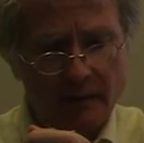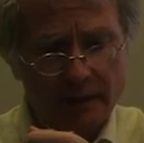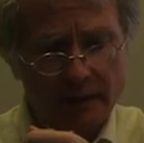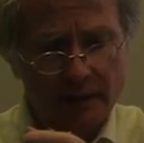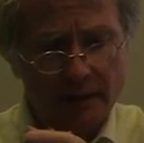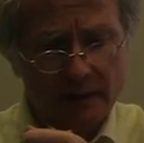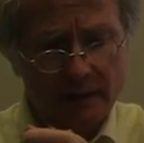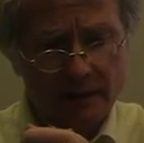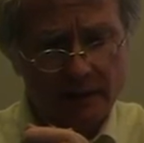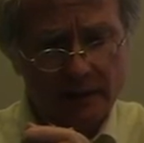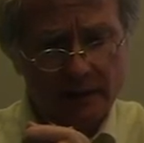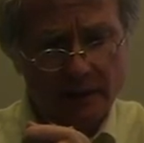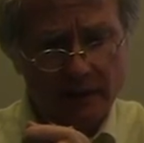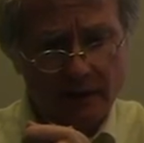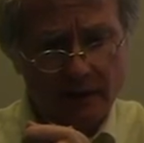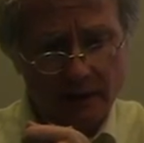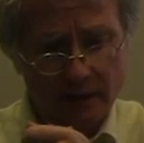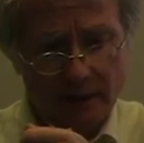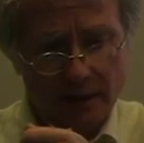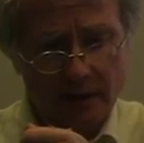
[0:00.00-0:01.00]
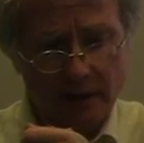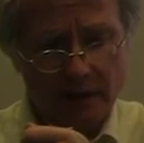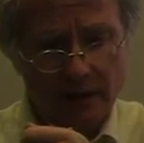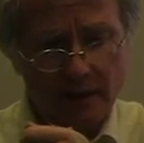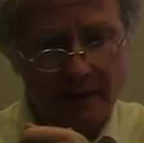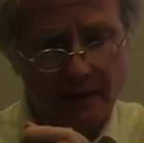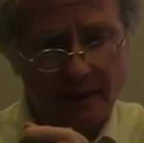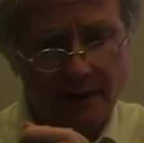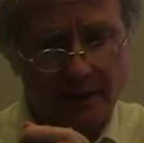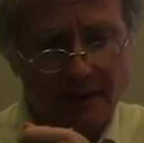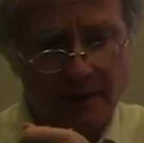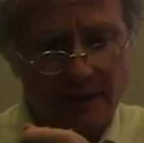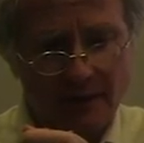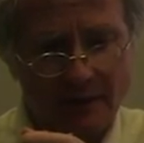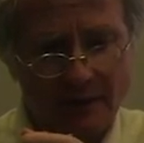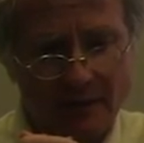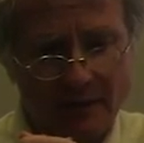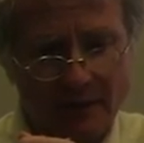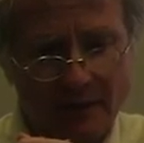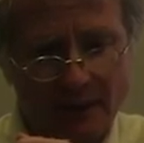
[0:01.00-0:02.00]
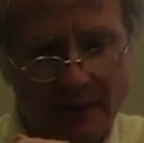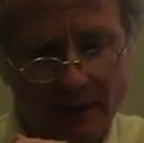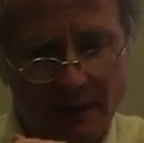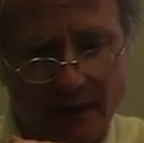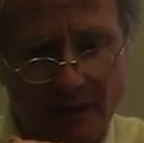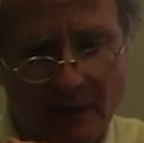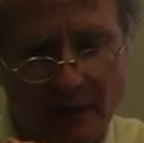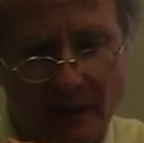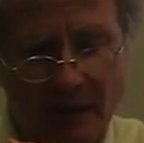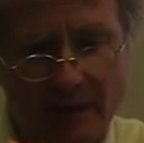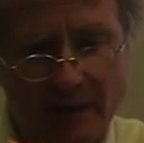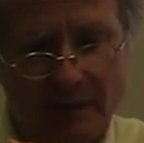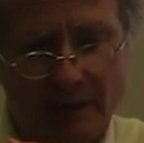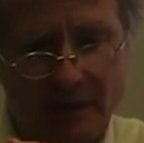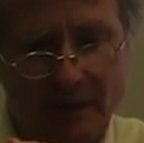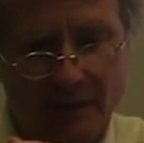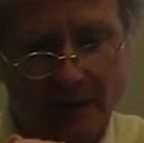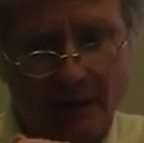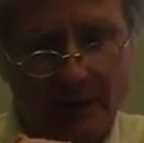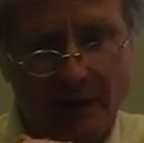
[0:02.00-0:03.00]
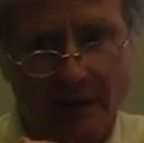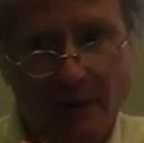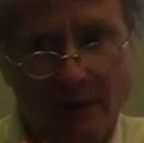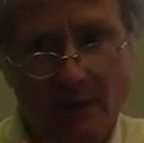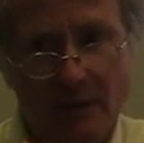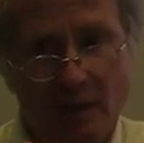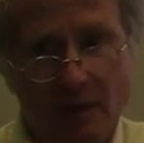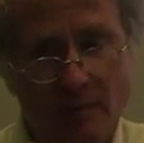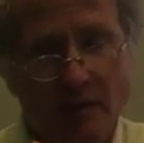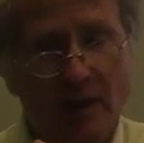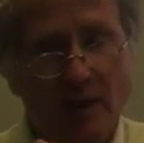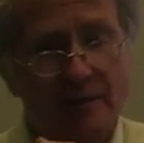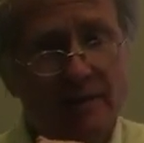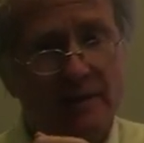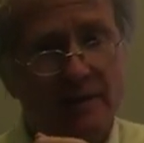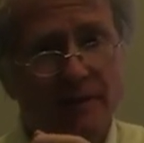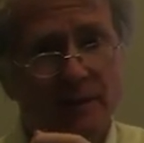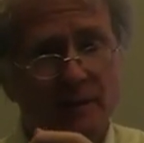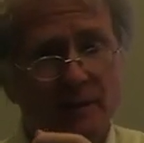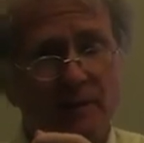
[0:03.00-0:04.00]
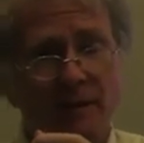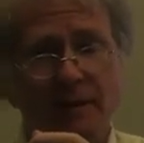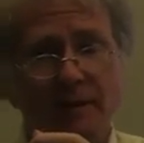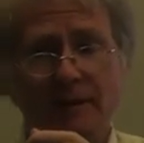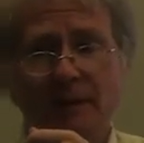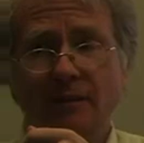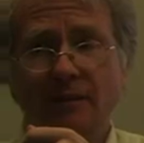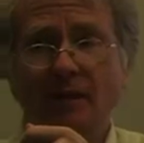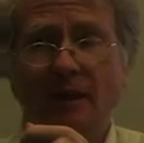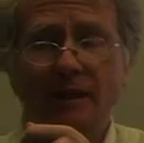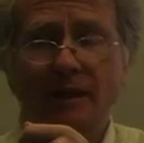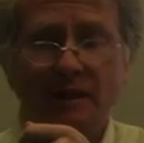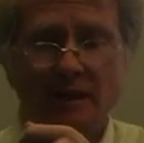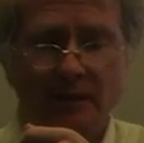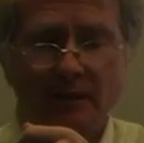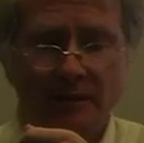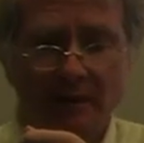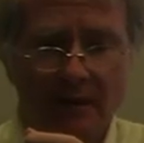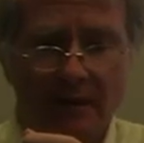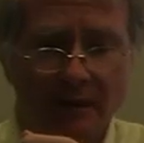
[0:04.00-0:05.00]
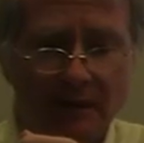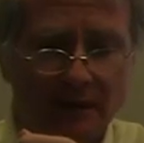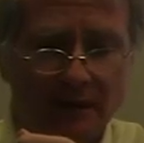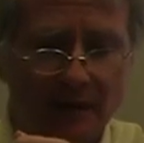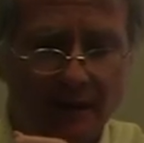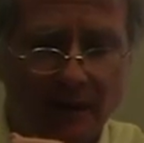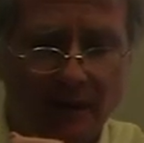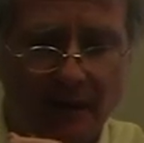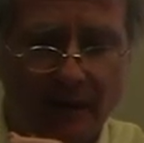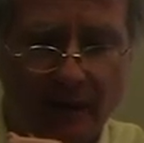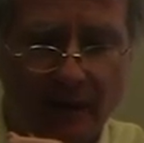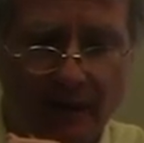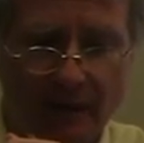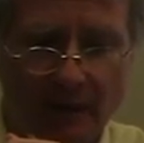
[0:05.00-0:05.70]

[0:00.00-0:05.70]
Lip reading: This was actually, the second part of this was included by the disability rights advocates.